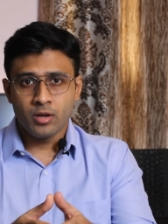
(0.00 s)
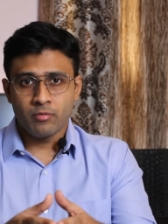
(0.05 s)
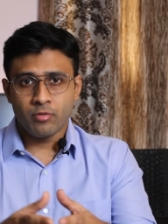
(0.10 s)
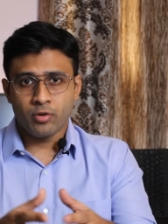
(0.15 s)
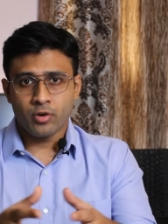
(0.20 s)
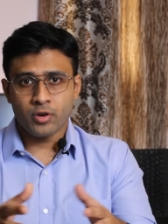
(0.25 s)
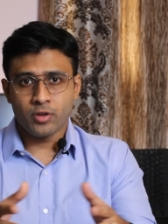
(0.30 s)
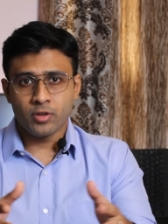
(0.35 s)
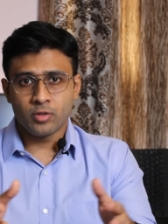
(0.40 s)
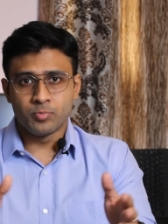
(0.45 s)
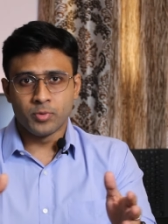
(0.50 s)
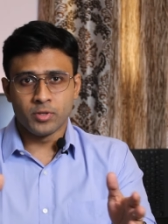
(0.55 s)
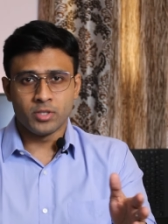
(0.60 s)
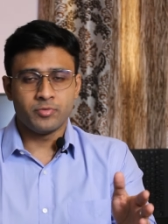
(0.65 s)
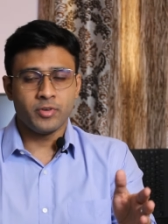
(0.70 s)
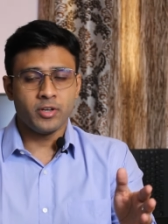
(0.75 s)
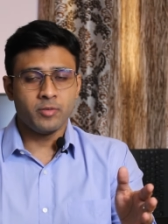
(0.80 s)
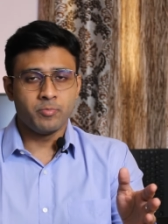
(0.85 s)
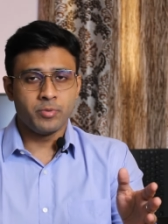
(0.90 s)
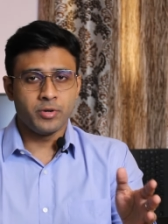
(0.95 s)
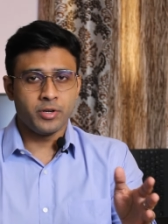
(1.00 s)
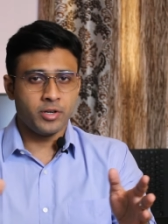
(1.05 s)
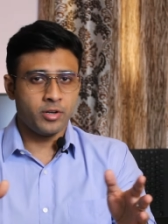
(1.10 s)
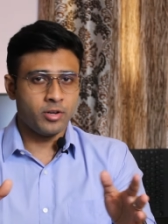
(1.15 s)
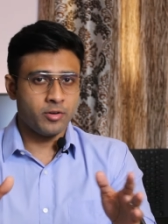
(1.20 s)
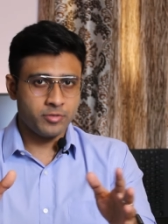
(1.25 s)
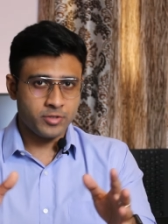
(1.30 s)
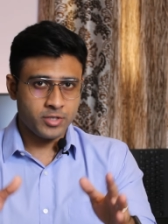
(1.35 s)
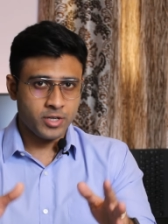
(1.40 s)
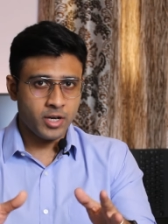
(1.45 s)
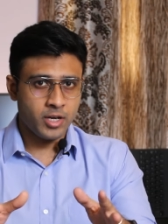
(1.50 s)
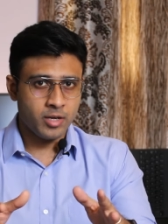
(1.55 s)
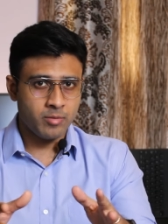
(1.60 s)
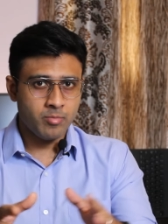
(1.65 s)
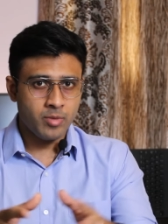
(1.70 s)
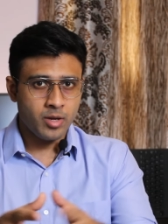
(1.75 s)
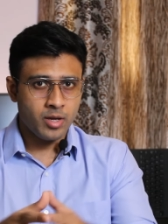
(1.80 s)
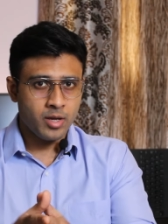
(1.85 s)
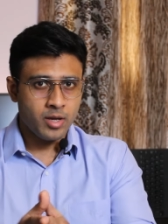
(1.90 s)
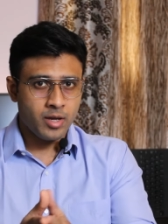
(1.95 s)
for a specified period of
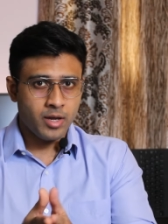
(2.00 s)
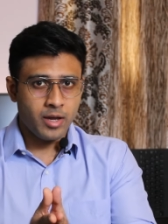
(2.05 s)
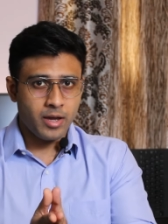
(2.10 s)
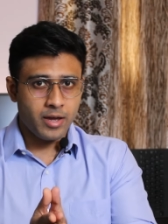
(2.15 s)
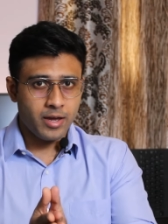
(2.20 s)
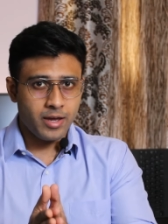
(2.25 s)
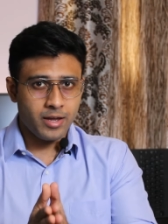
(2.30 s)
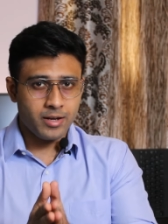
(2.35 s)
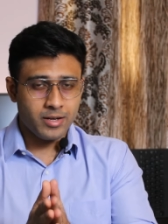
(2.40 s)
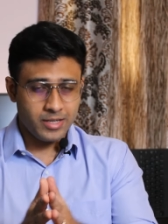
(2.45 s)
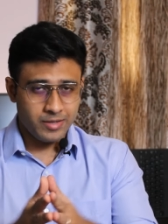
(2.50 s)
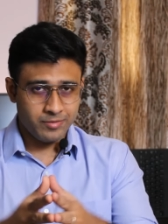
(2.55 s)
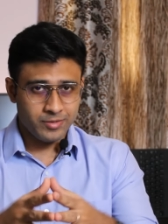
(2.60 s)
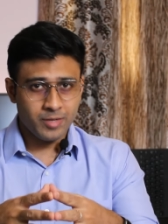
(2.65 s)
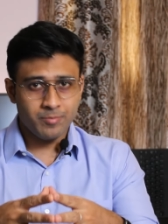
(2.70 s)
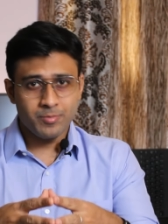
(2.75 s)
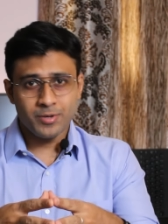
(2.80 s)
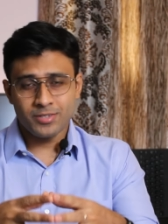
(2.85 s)
time, and if that